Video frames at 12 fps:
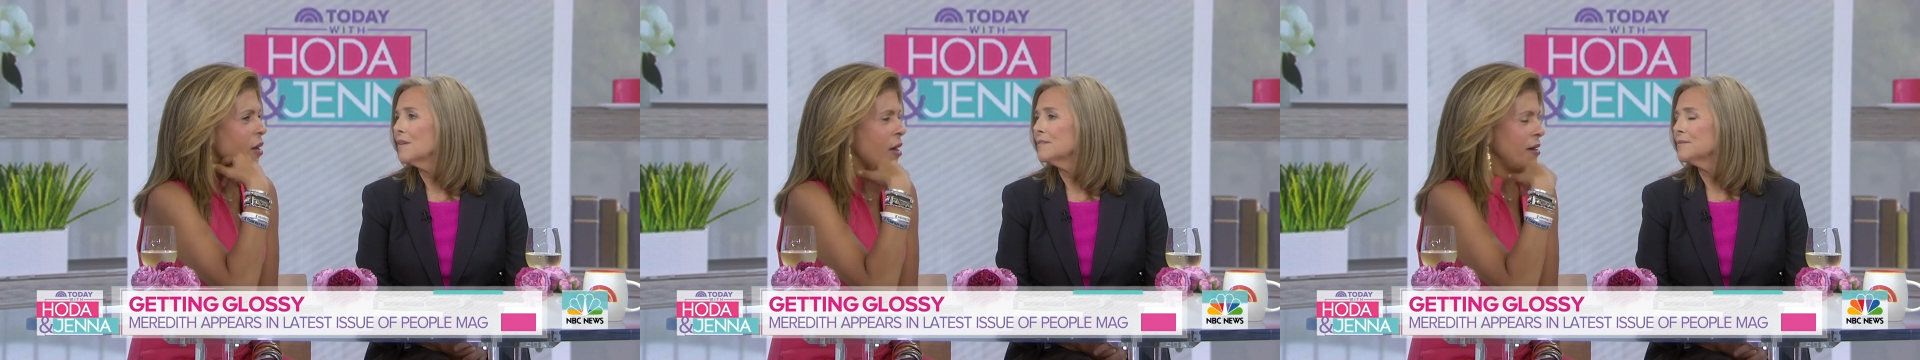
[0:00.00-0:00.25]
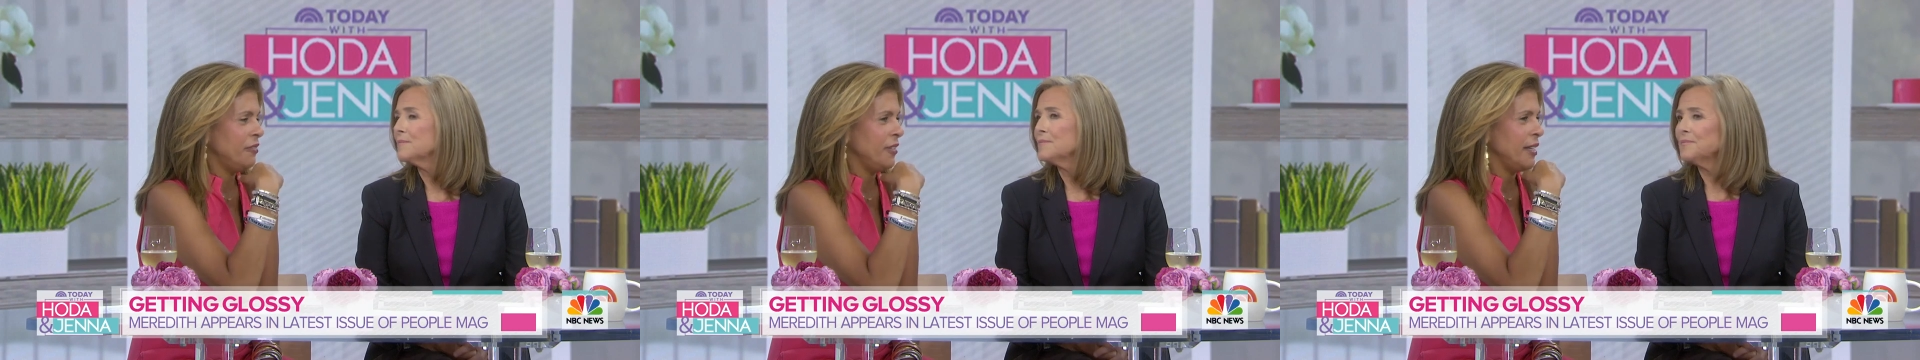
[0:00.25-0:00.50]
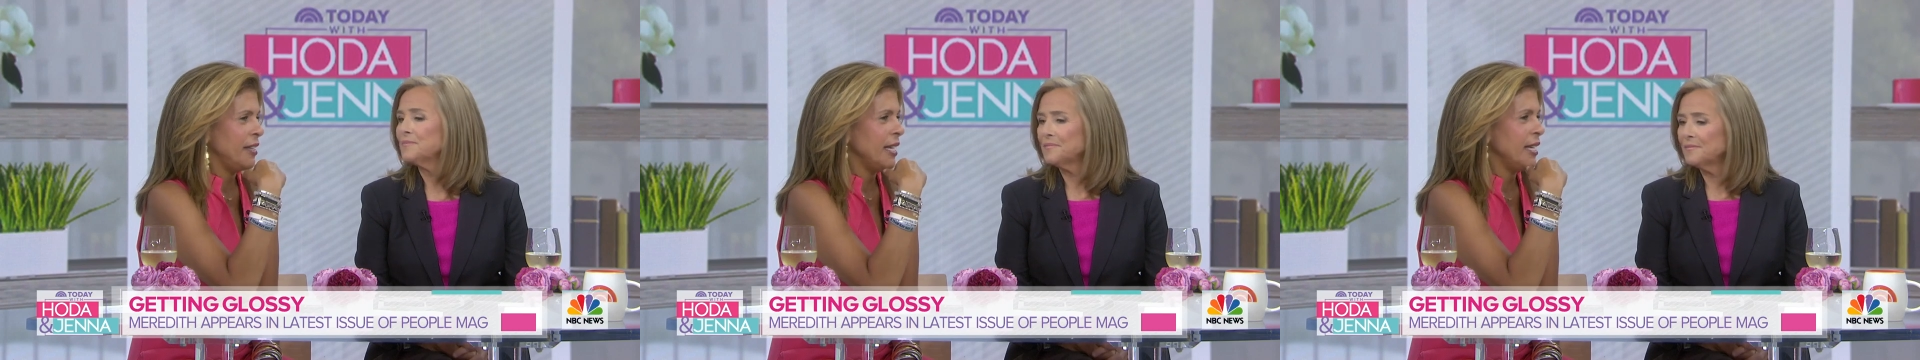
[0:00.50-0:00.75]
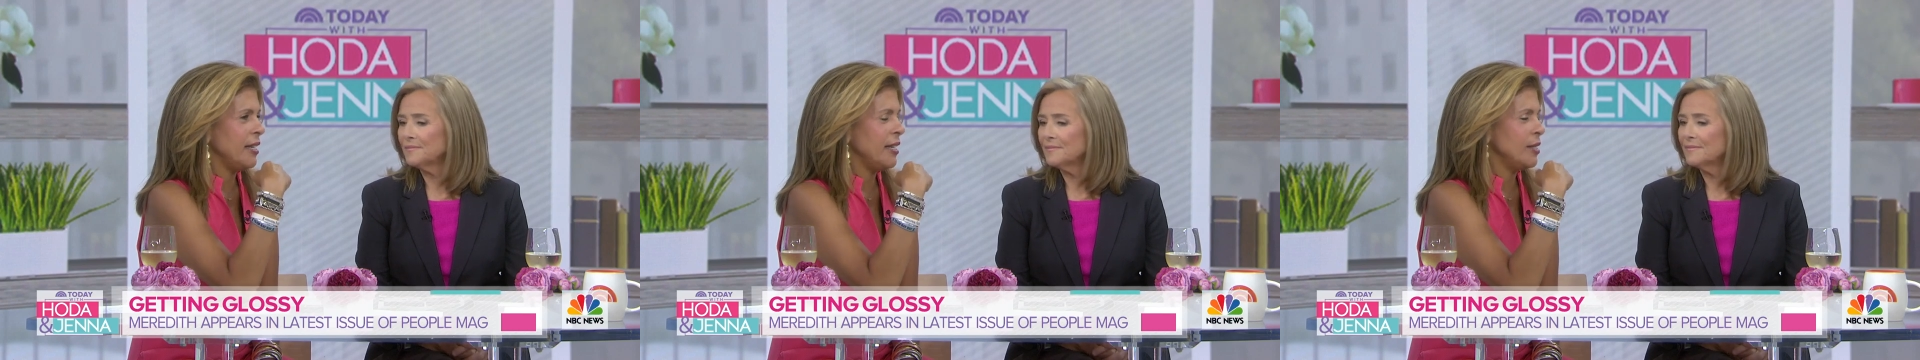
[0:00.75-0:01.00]
Speaker 1: often
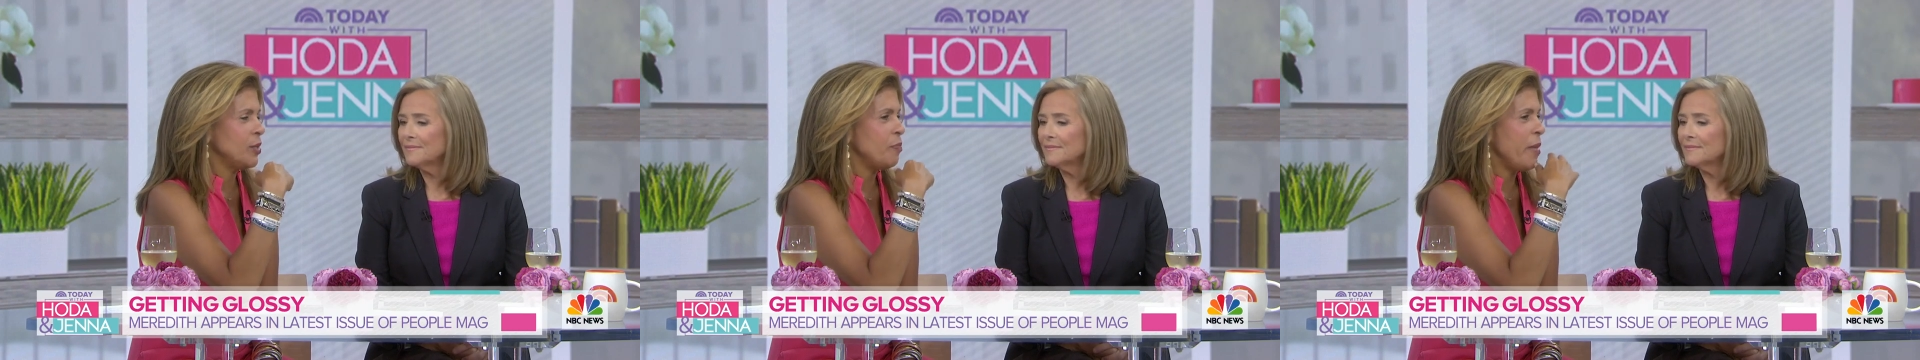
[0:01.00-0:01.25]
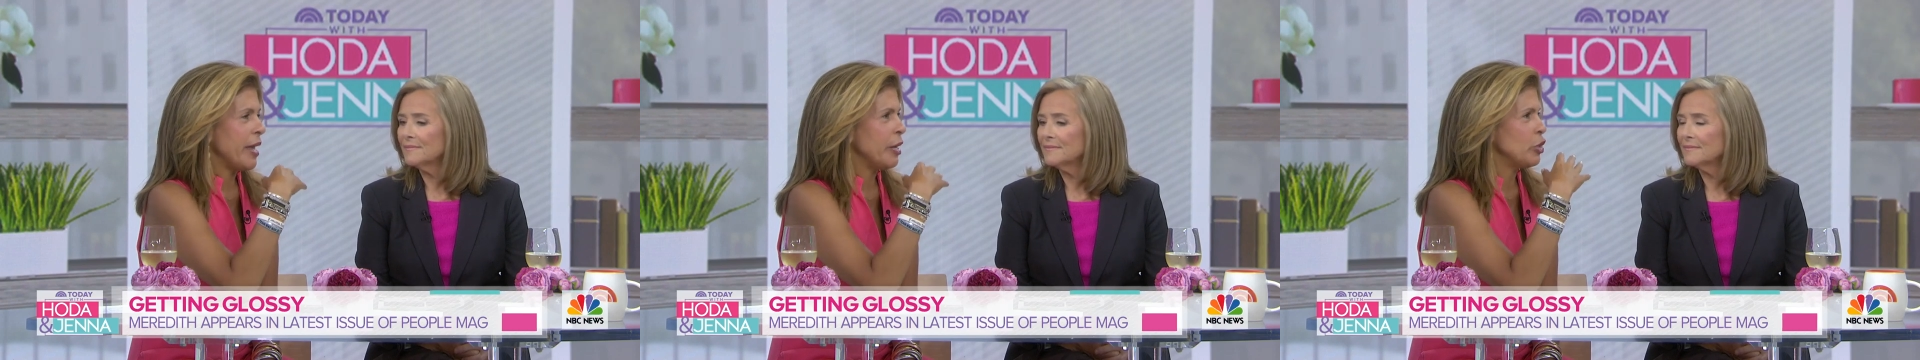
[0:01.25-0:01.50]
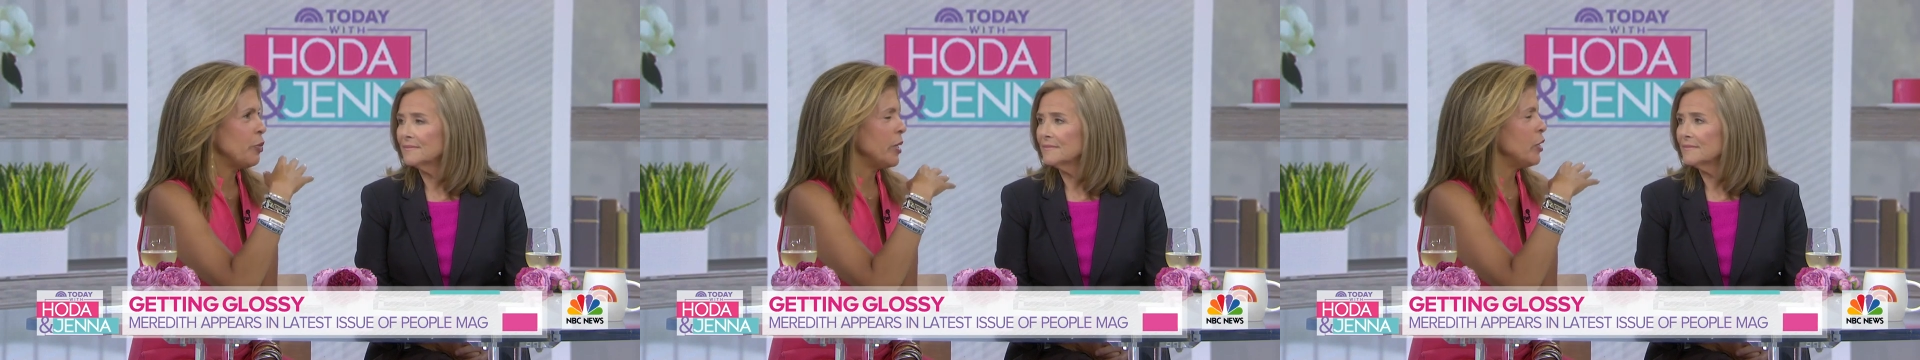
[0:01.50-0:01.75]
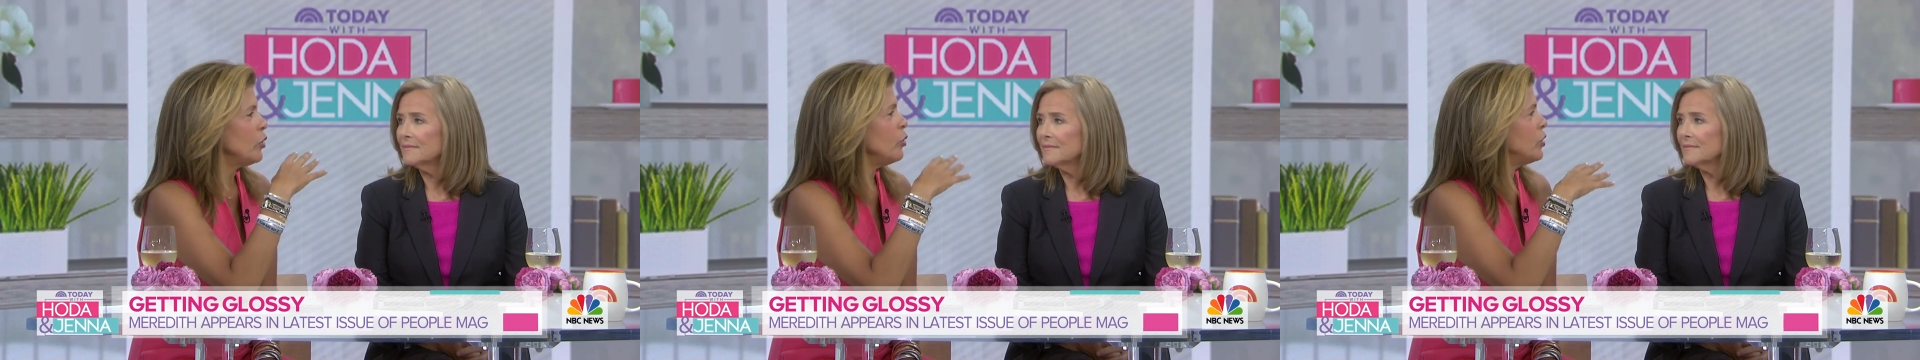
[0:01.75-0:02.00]
it is
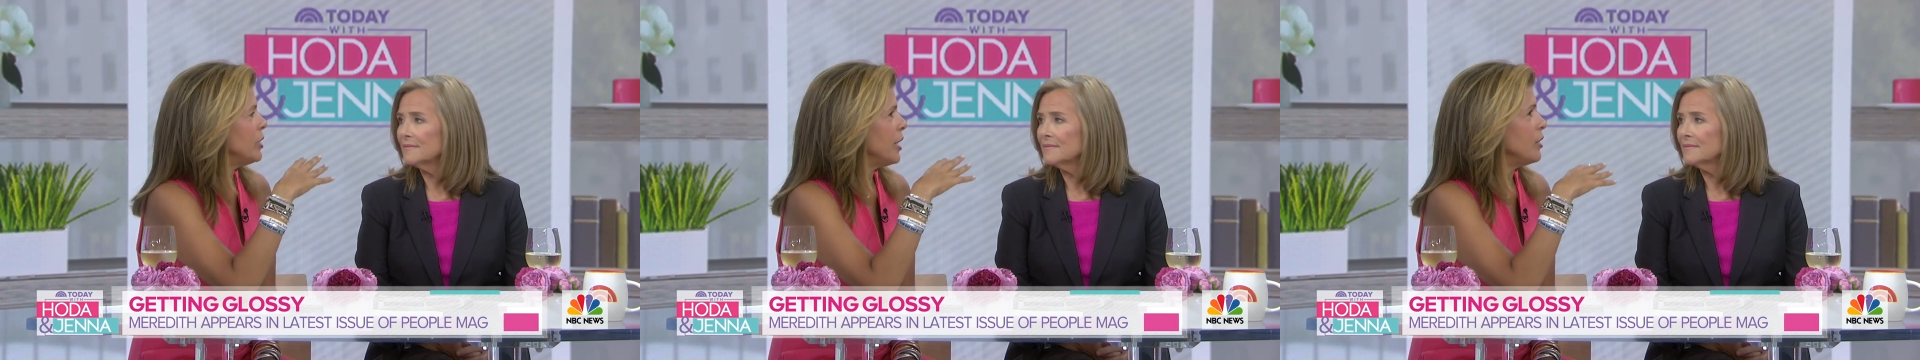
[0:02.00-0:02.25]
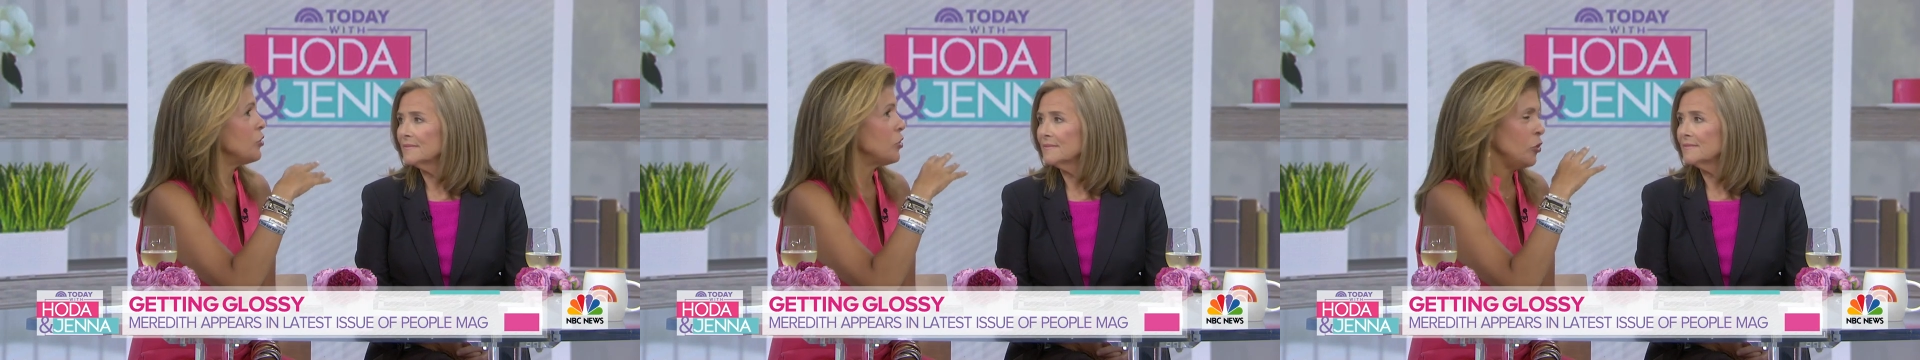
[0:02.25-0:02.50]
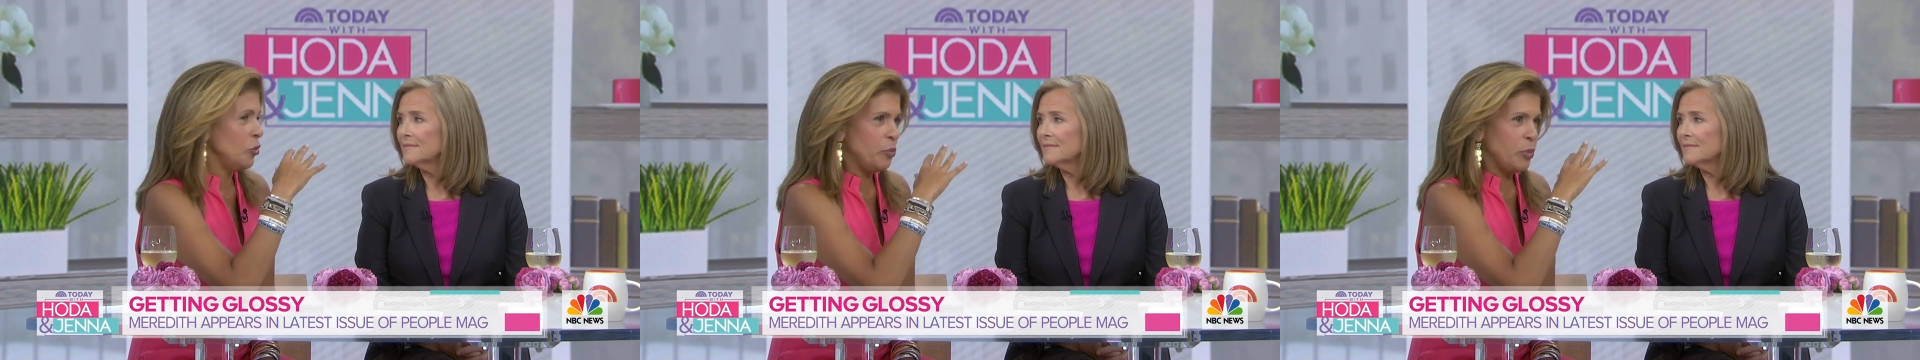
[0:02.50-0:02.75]
management who says to